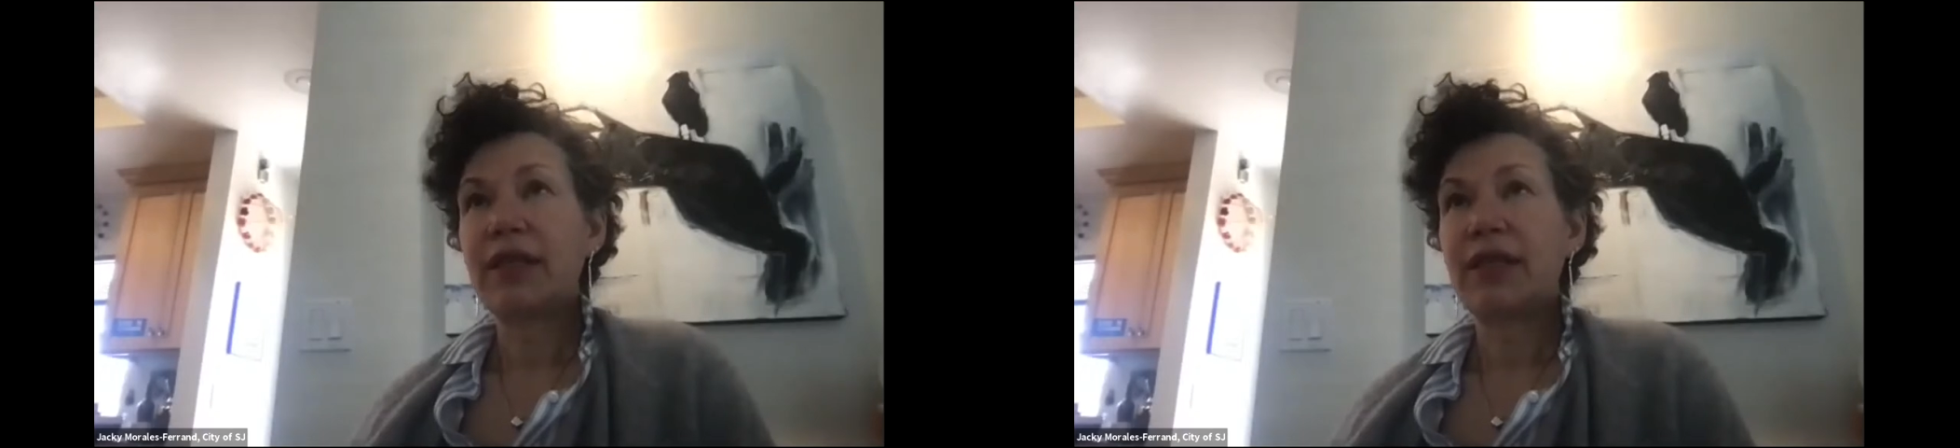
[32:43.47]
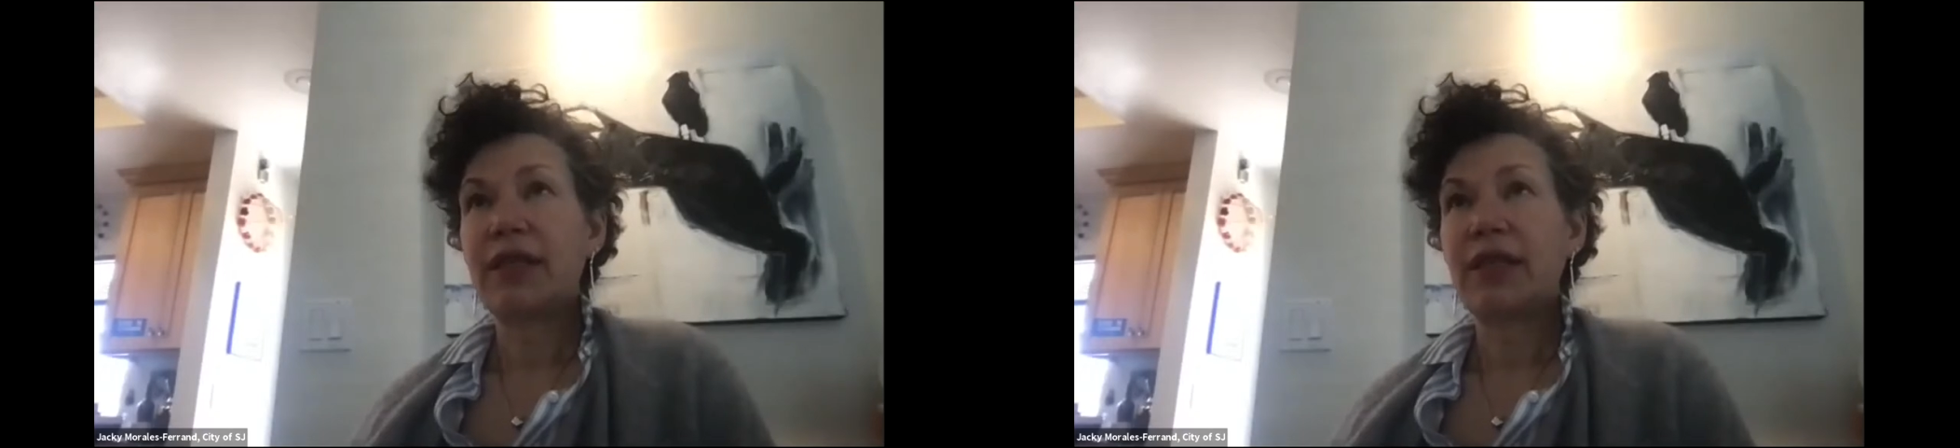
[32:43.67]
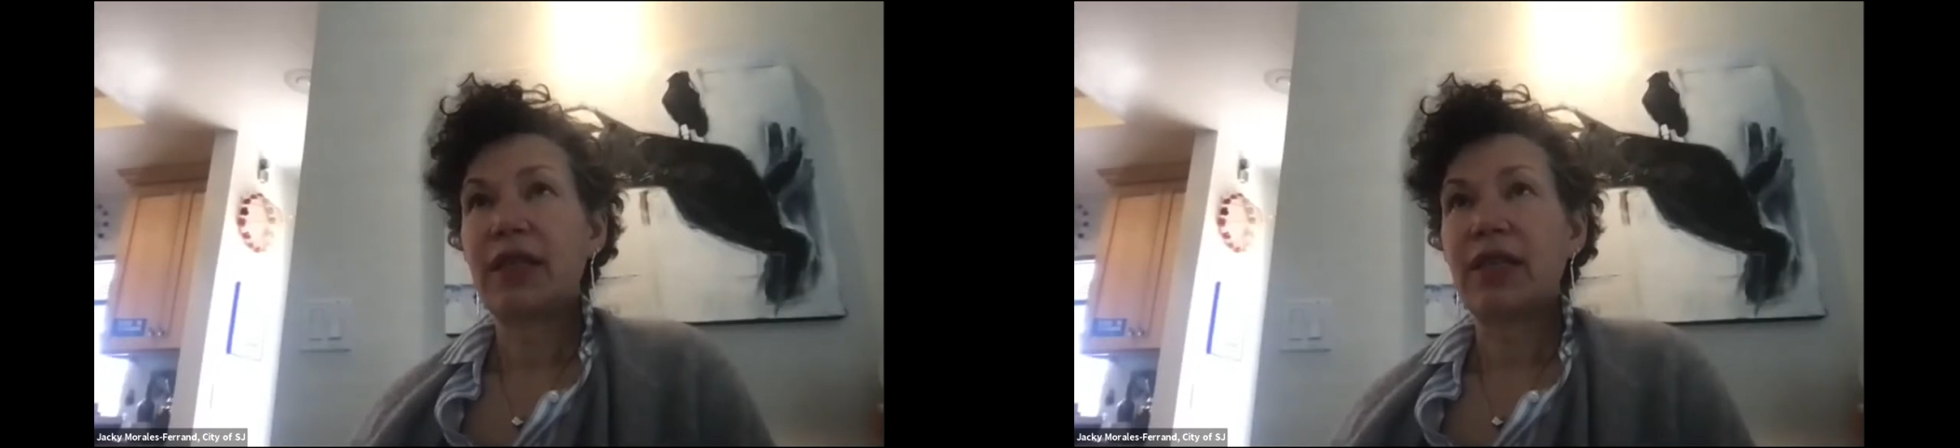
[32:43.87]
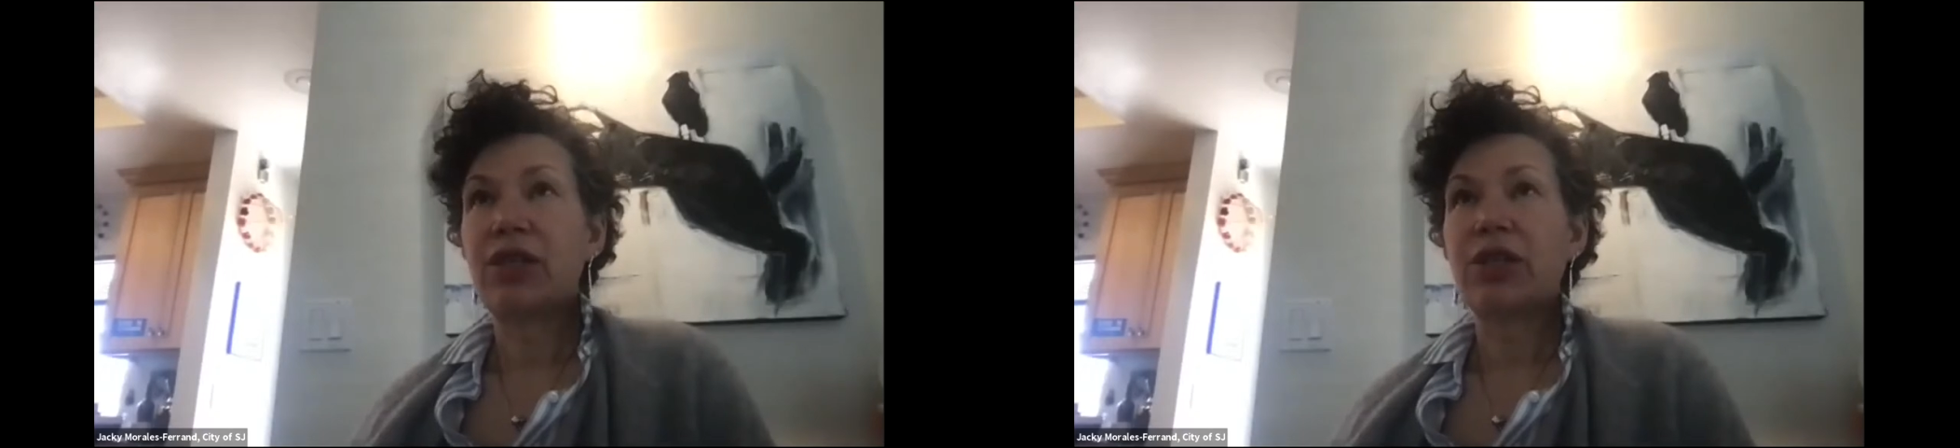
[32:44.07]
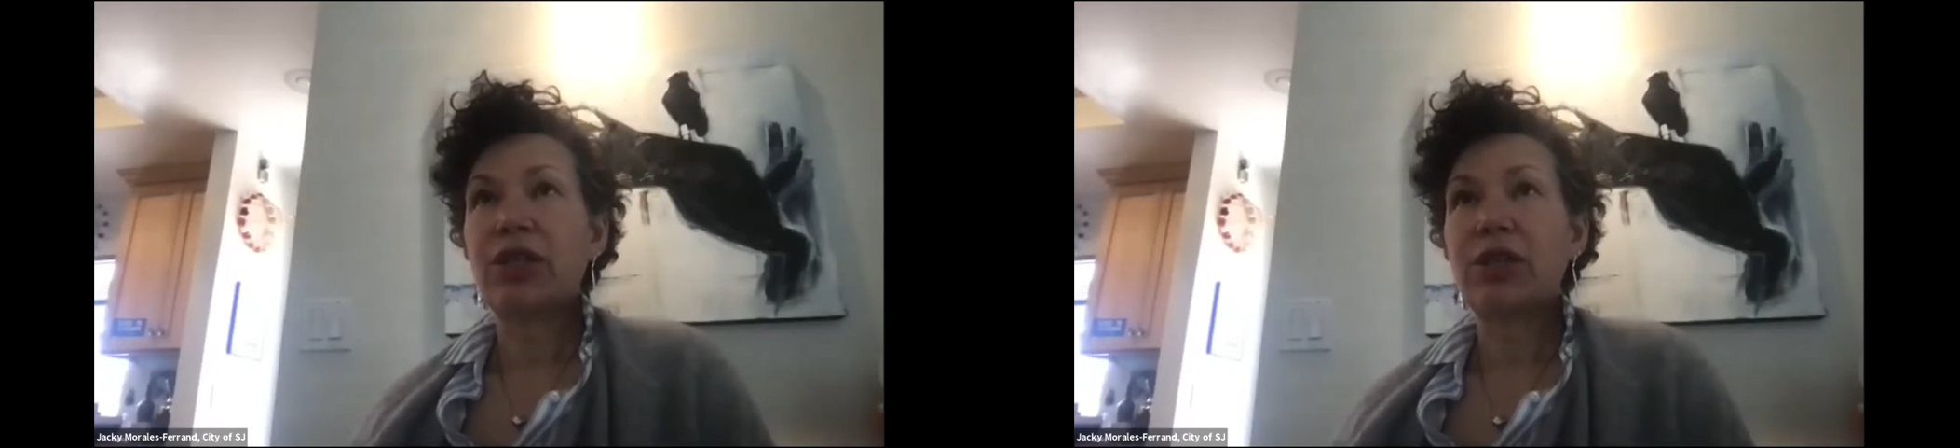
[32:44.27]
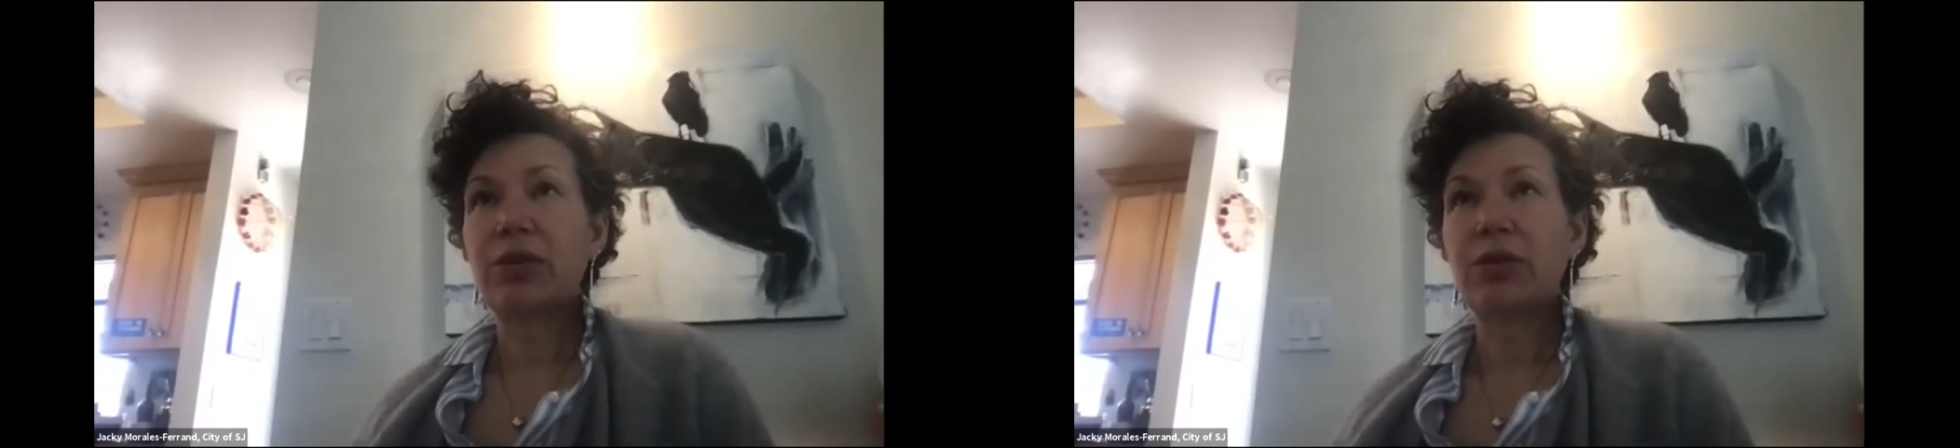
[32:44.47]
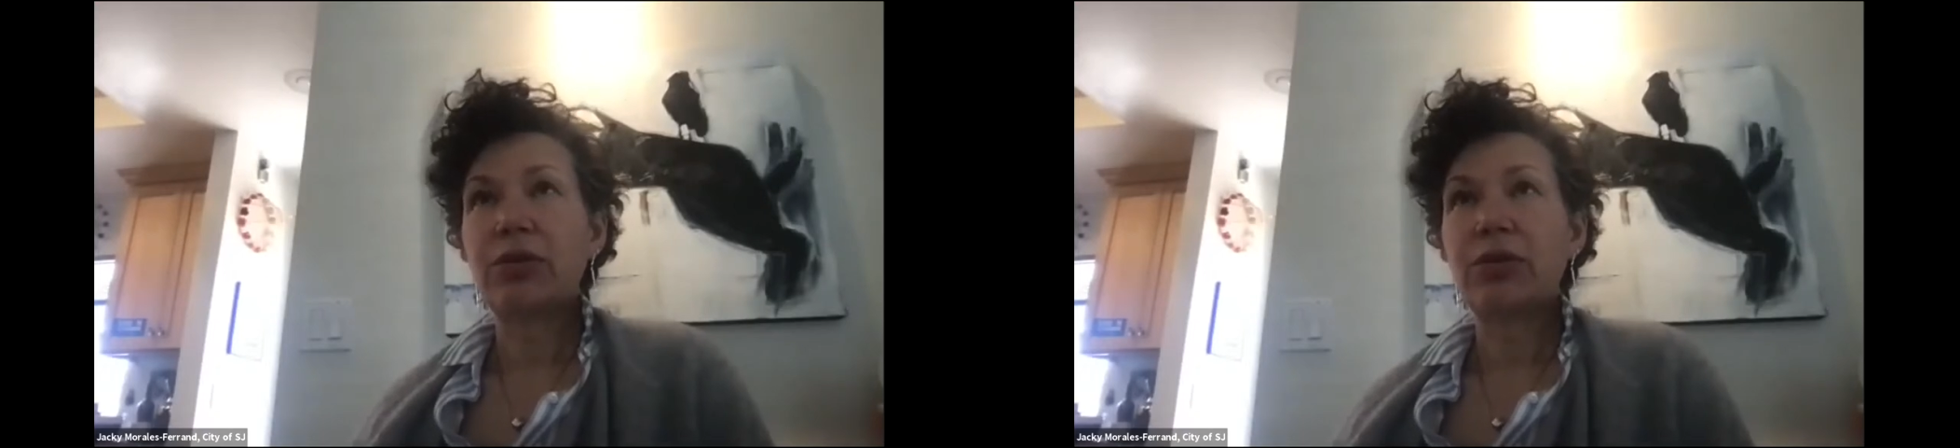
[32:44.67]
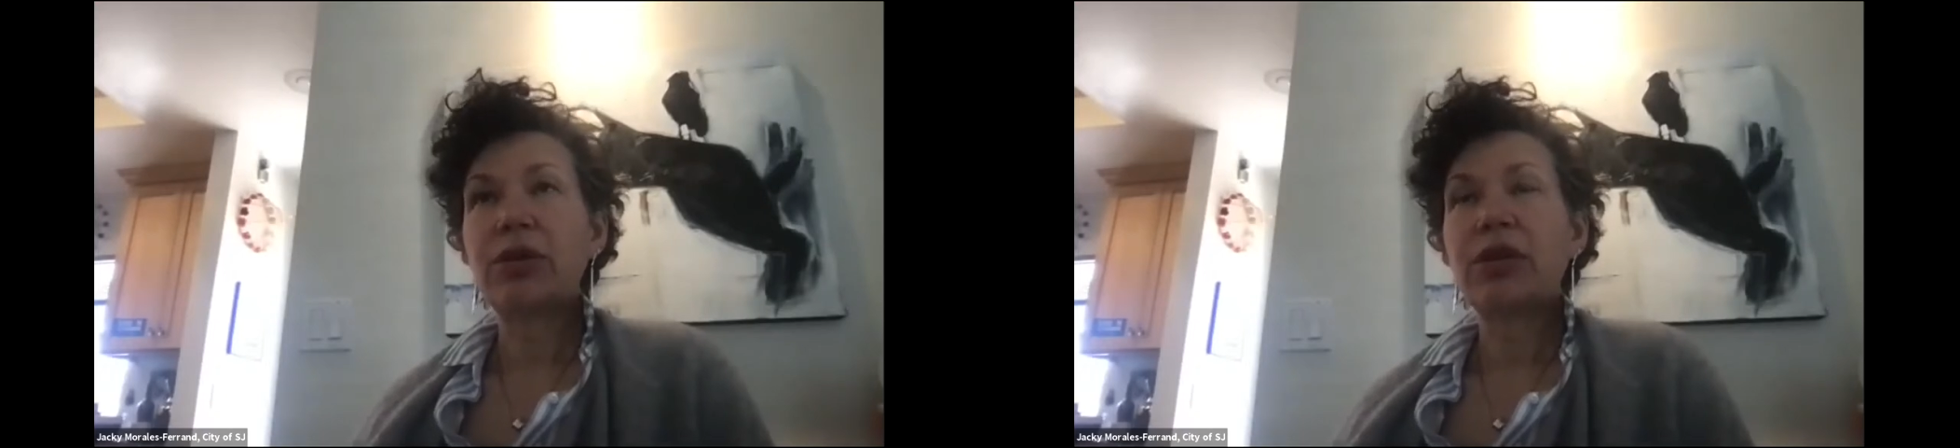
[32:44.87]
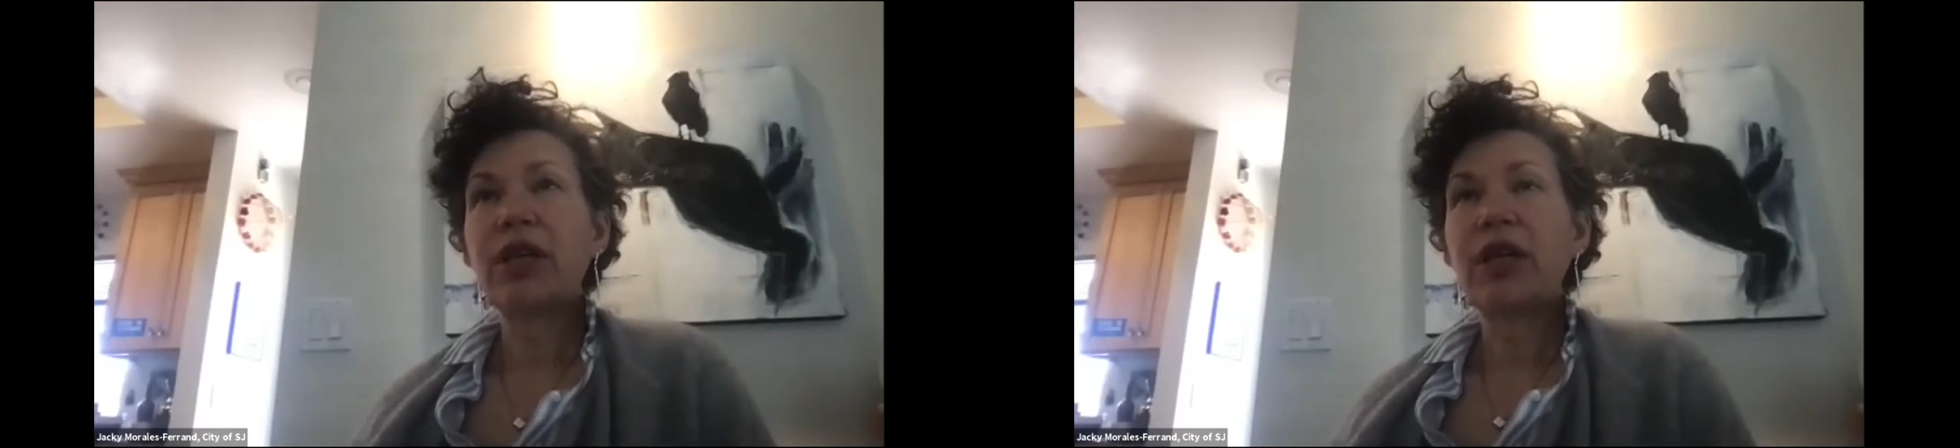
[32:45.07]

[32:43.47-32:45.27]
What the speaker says: stage to